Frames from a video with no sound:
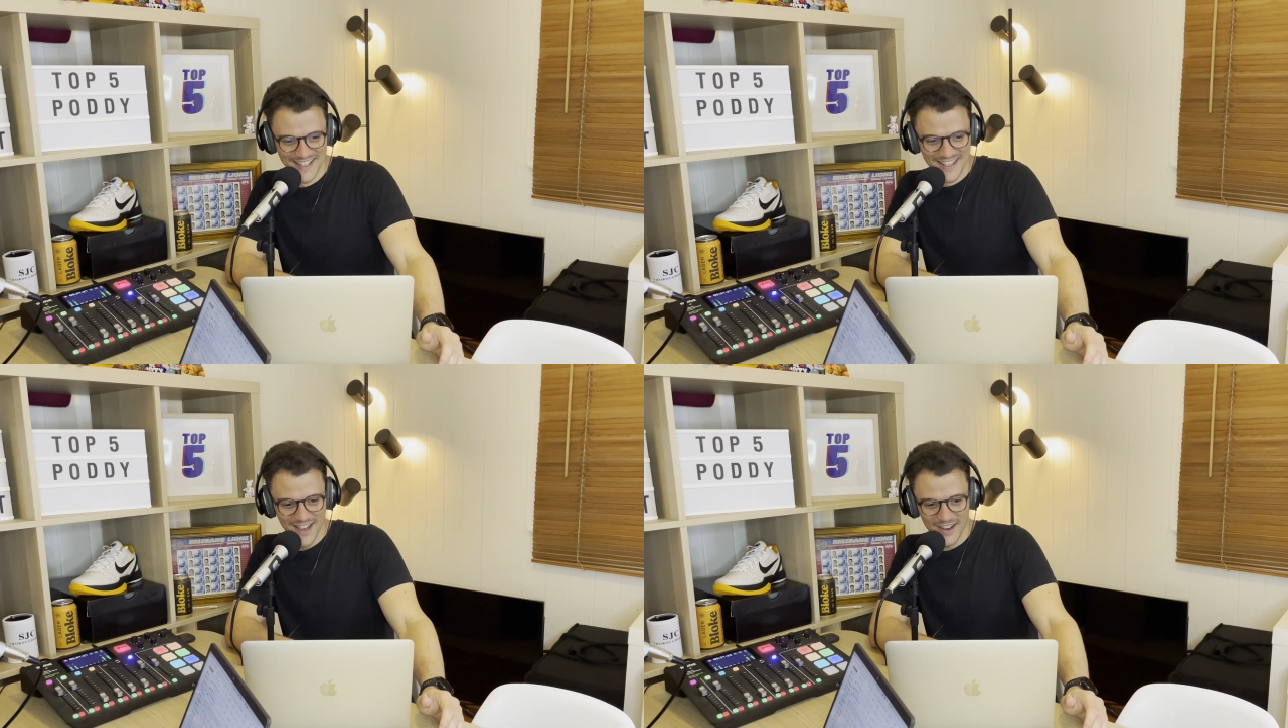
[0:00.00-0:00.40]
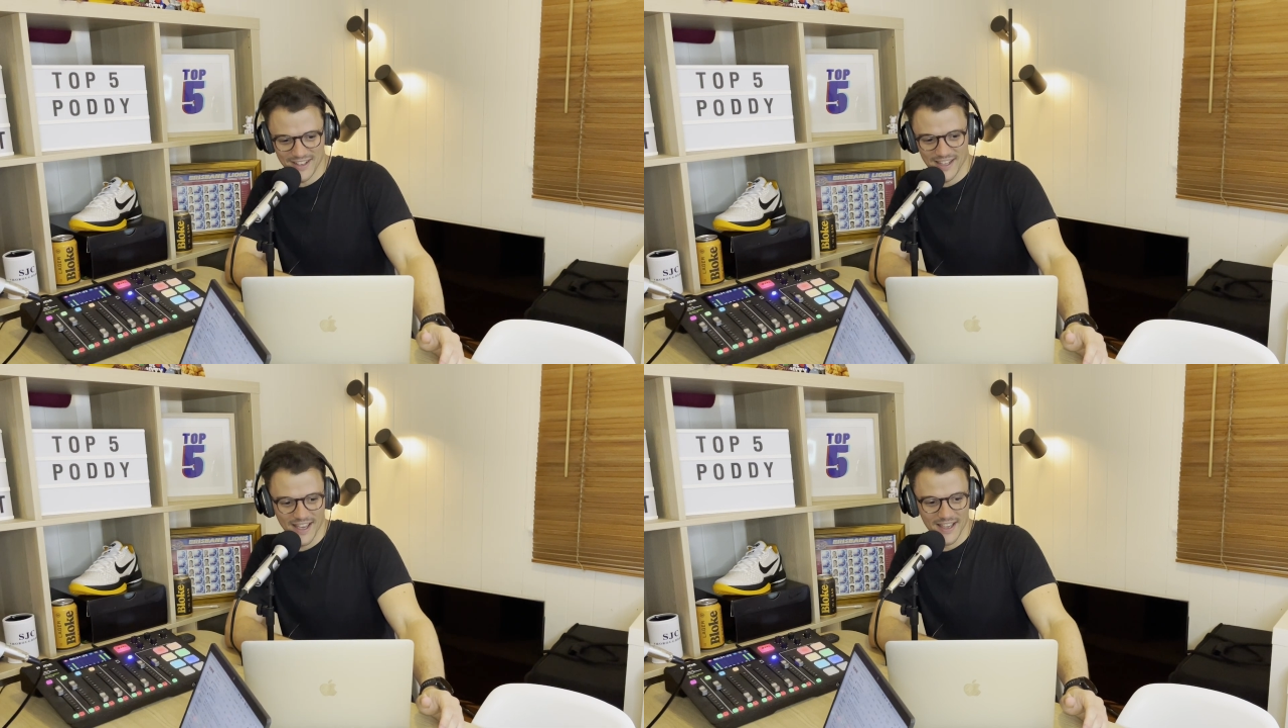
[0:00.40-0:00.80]

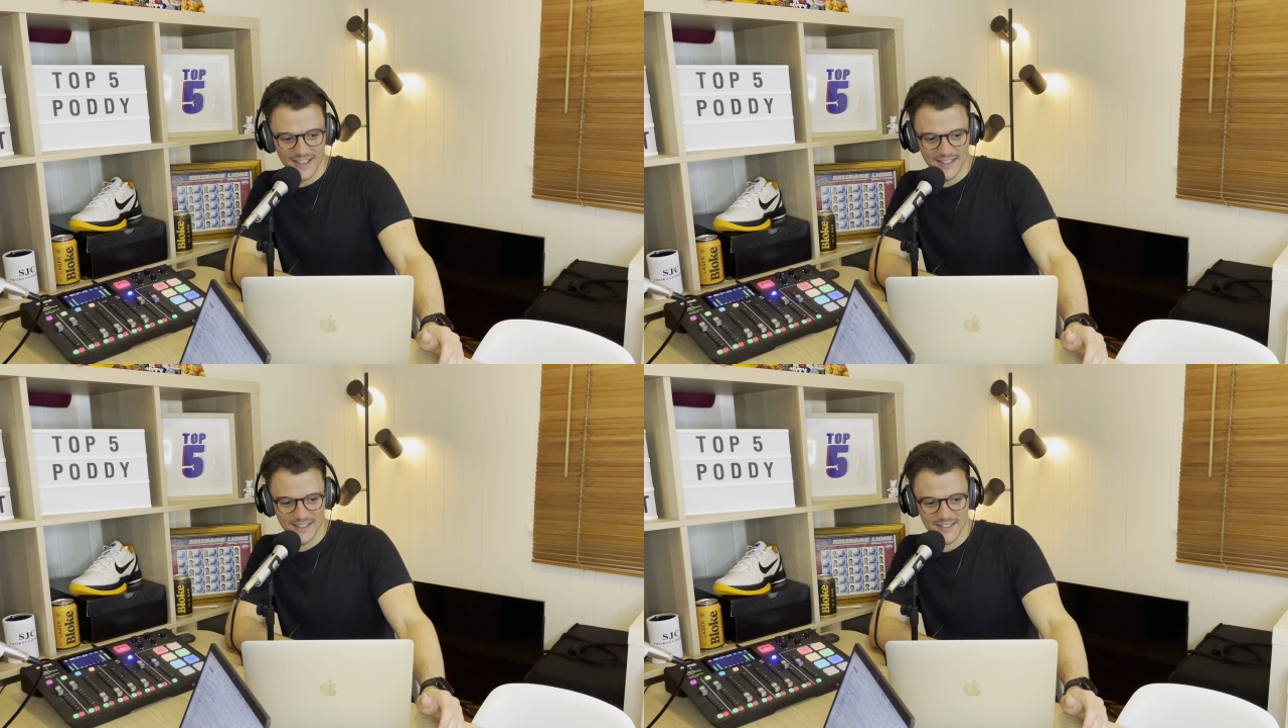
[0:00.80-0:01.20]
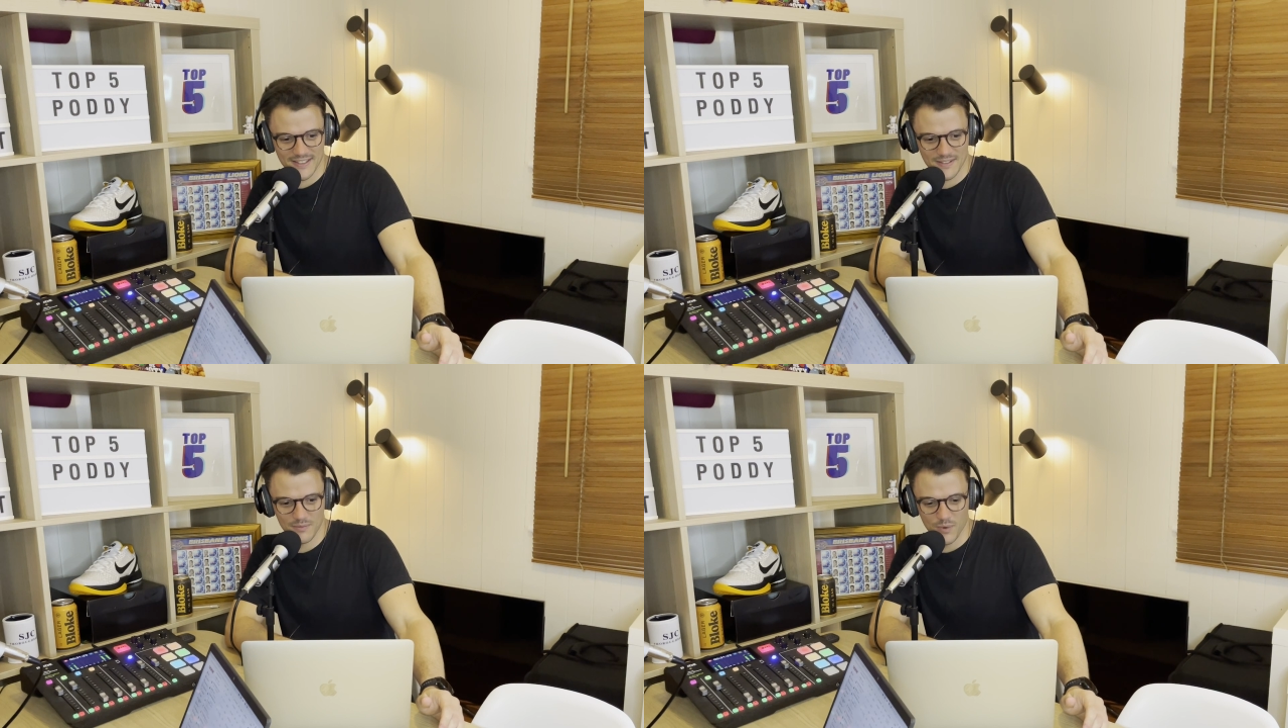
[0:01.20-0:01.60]
Okay.
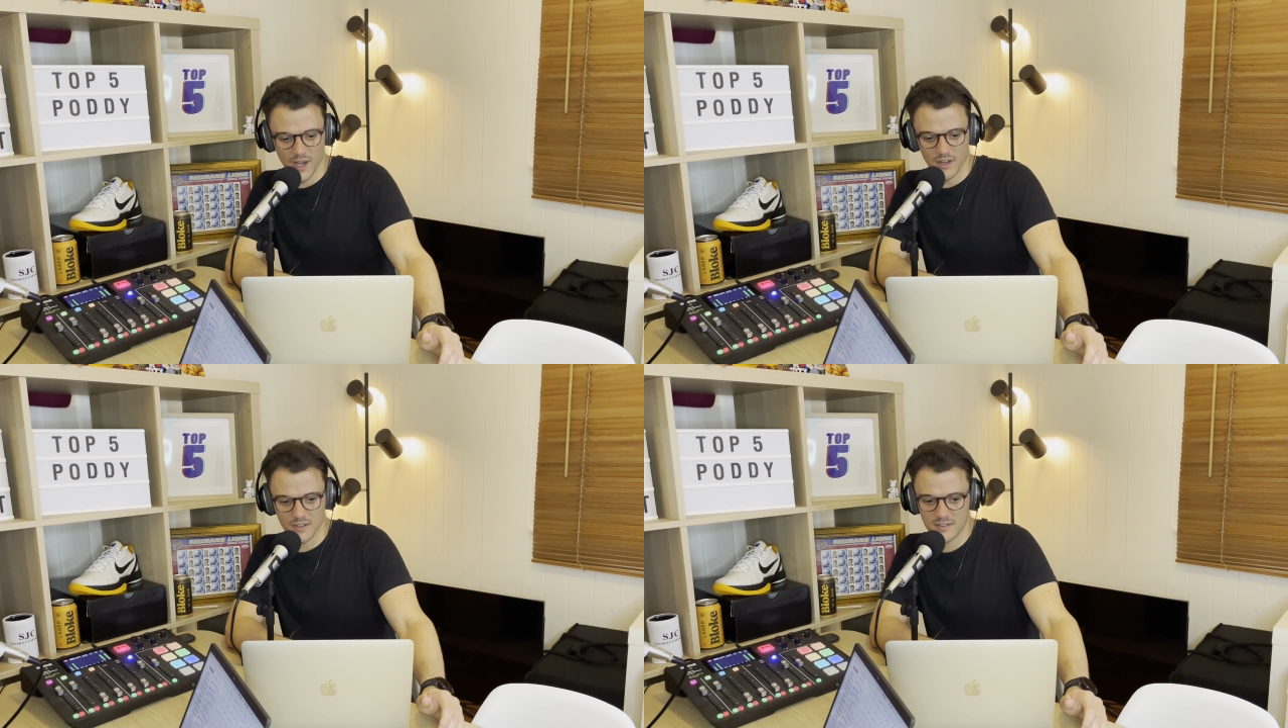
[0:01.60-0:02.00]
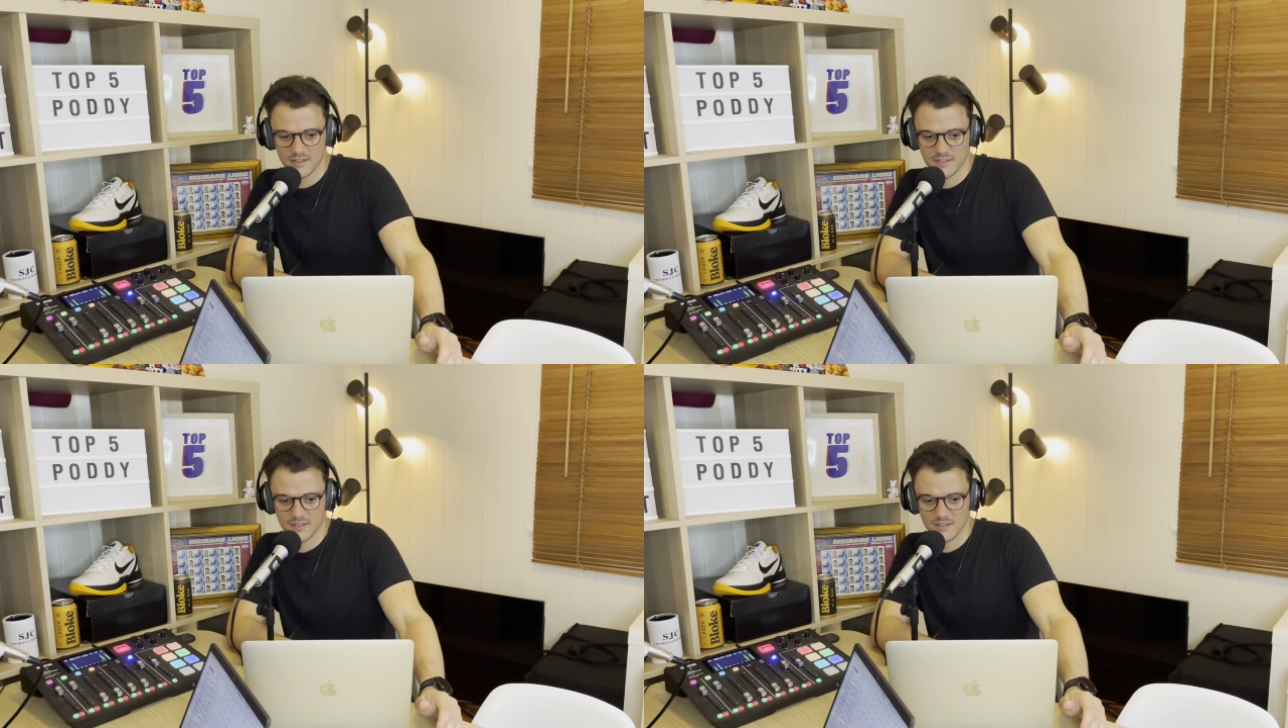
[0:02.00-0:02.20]
Well,